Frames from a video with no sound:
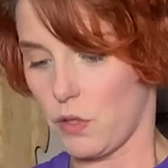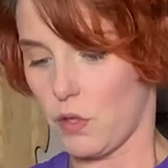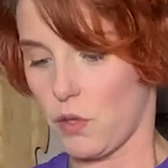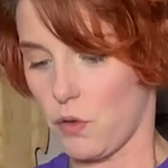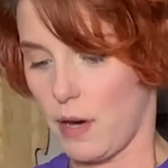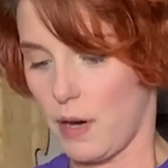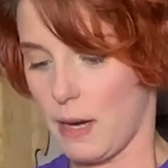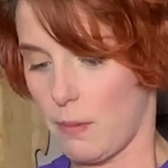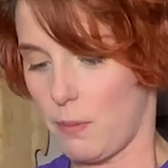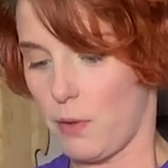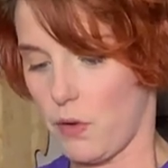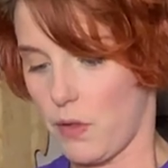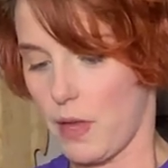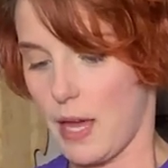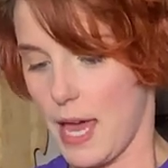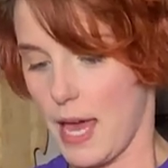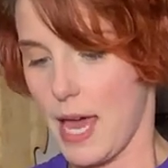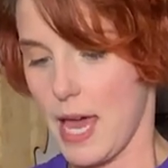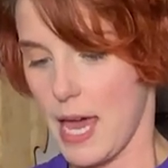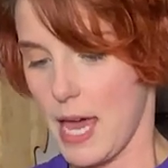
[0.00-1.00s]
scramble the
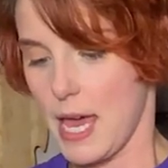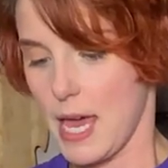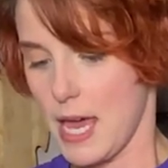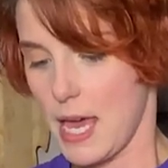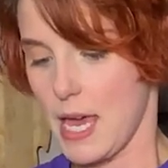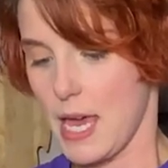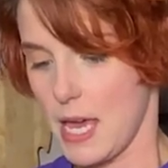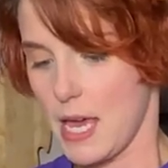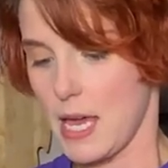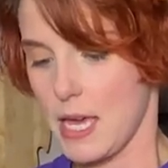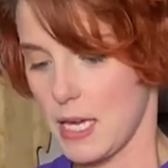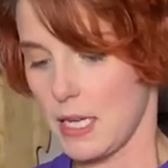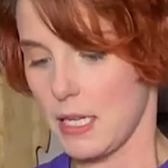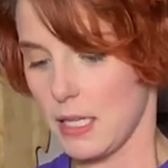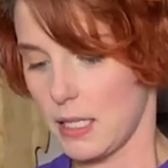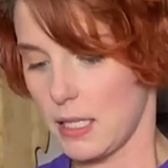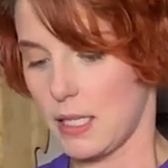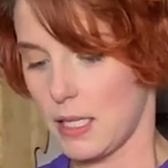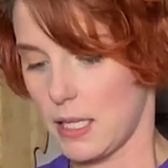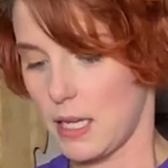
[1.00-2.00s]
eggs.
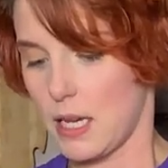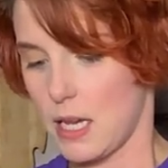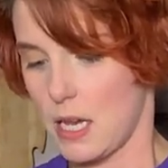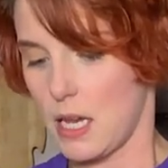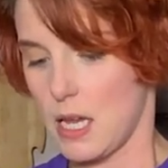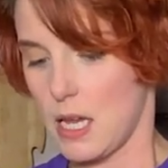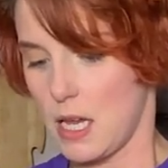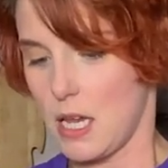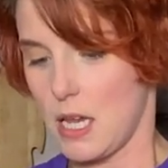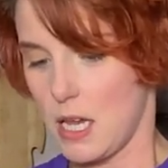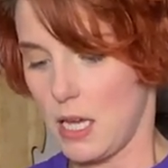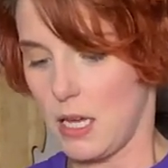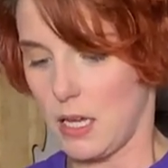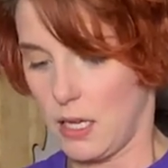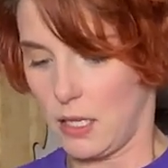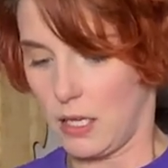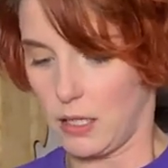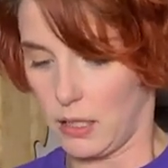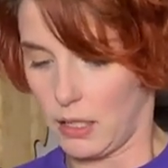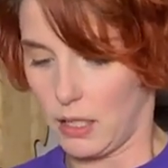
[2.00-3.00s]

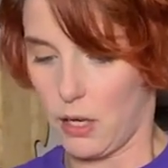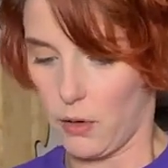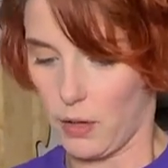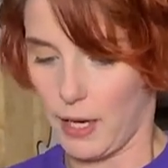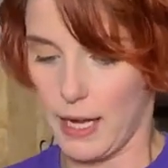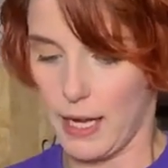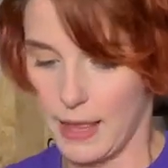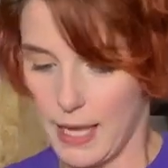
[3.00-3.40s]
I think